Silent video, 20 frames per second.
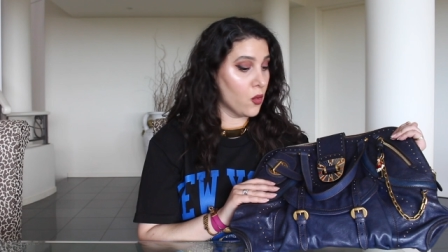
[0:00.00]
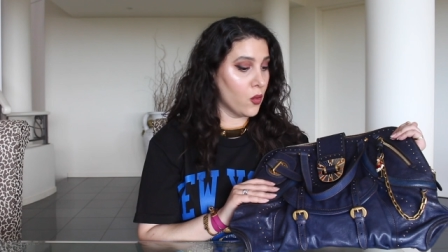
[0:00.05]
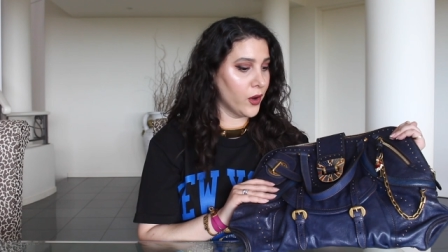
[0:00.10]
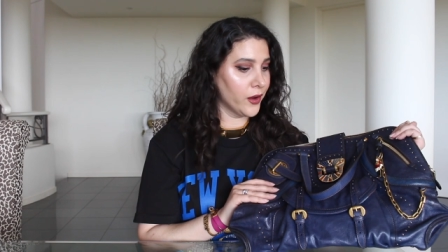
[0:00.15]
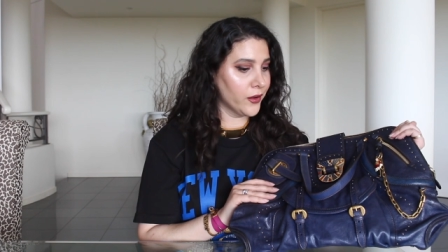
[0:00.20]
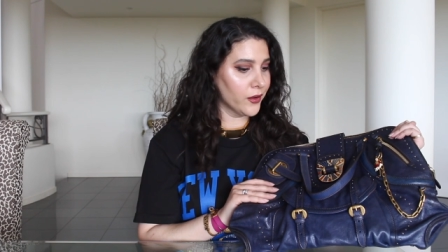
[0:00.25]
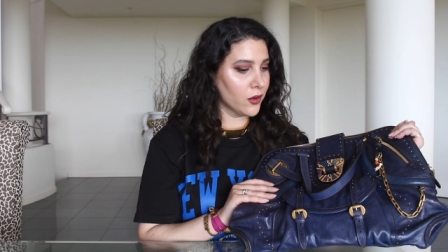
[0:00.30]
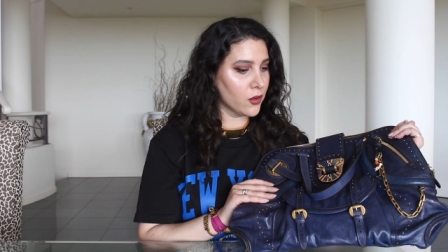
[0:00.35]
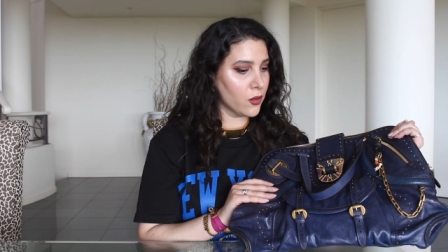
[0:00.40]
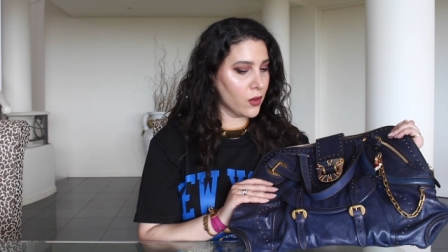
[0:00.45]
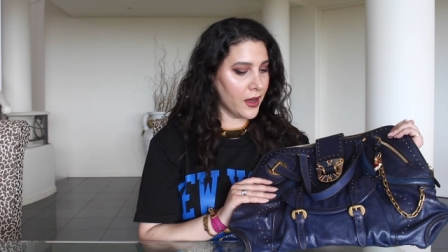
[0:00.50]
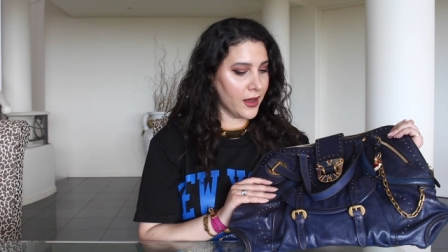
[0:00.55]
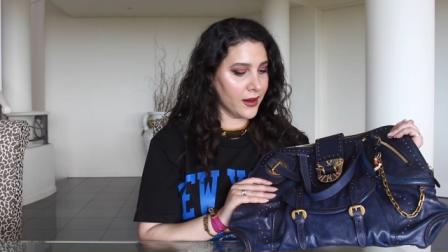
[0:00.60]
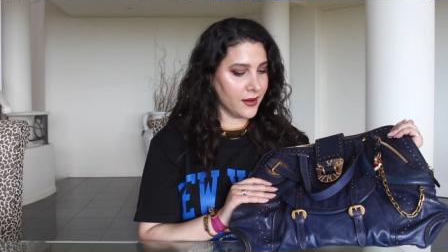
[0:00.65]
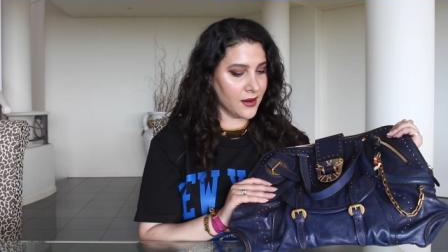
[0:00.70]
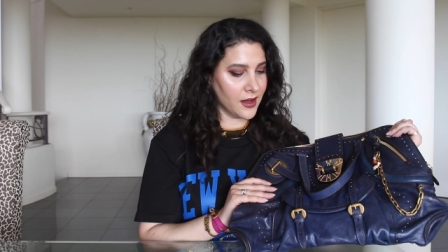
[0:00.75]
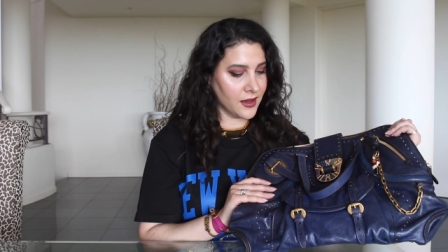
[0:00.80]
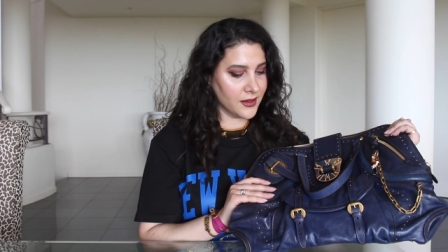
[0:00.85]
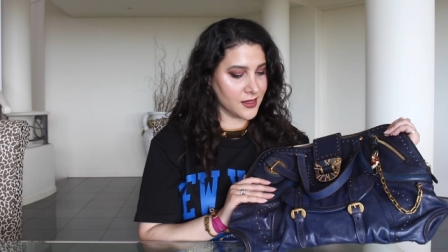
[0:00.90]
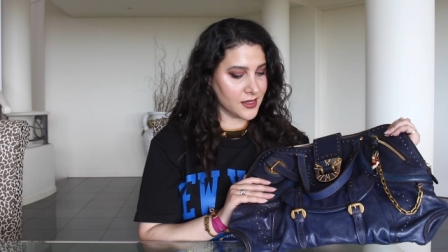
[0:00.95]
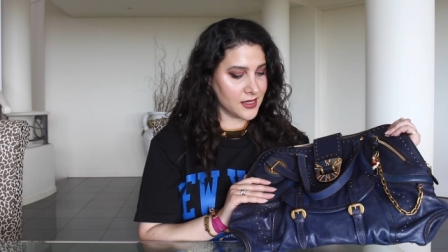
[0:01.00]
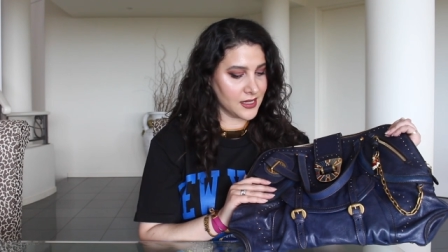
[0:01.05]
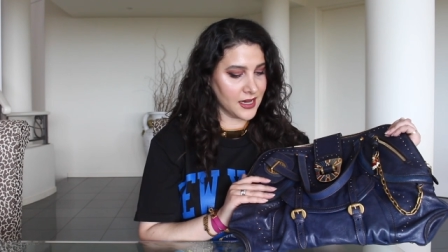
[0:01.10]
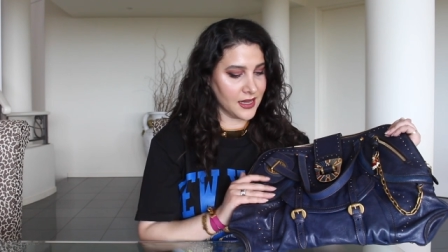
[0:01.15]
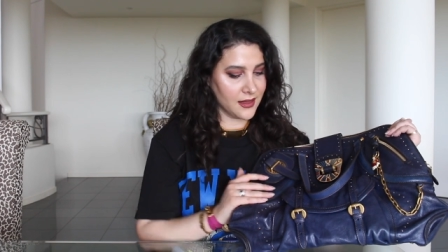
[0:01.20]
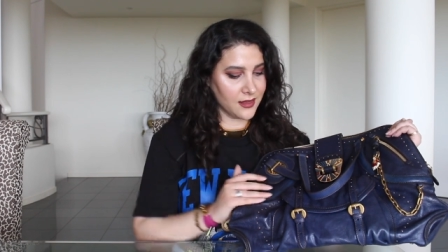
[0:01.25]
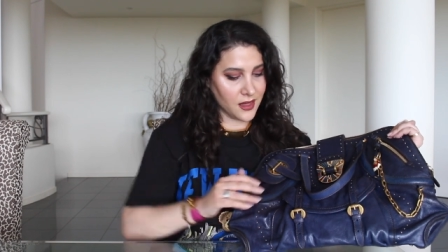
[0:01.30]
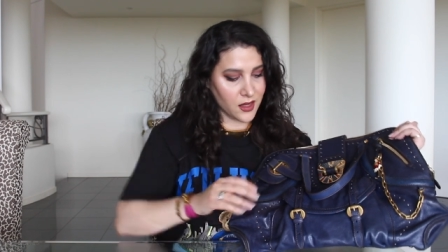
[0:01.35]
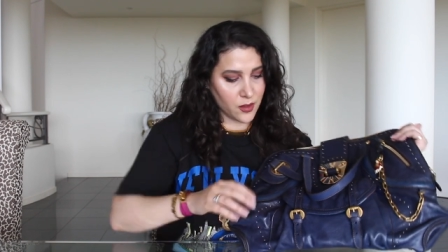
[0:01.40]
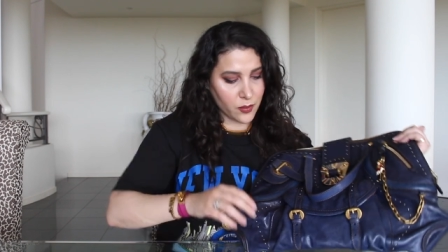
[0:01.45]
won't quite
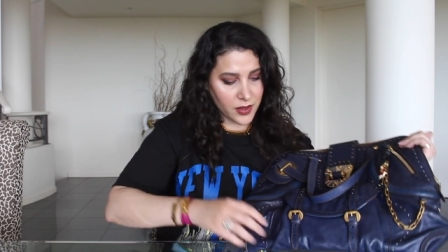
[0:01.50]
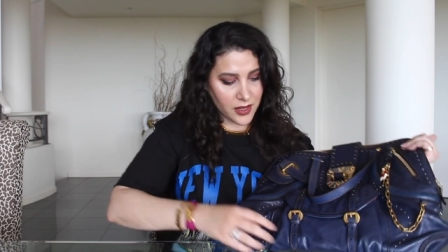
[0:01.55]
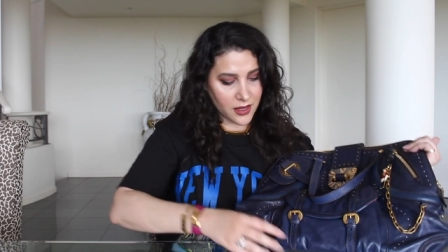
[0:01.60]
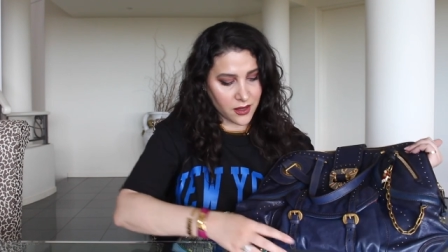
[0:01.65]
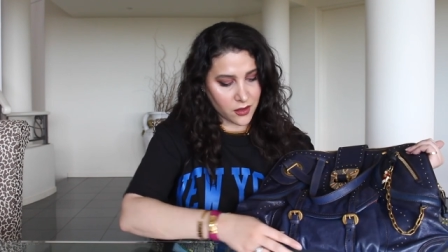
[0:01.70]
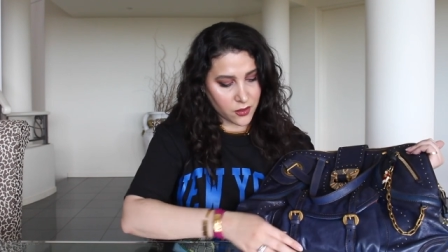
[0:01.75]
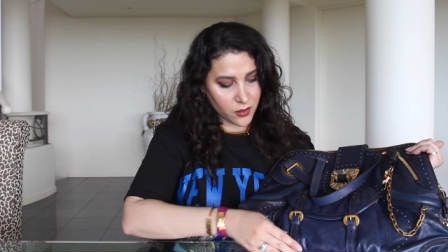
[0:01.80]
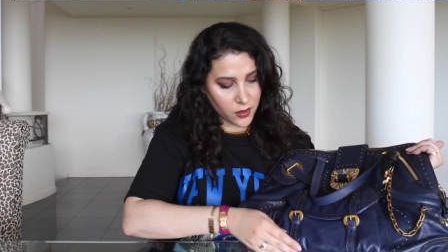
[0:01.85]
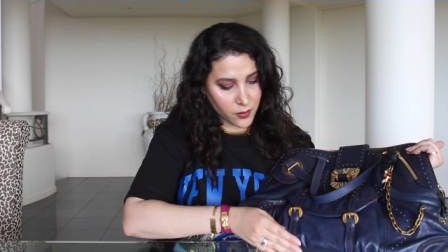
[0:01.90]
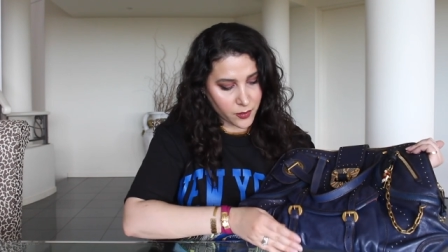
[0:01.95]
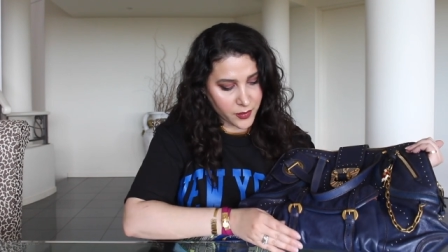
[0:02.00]
understand the appeal,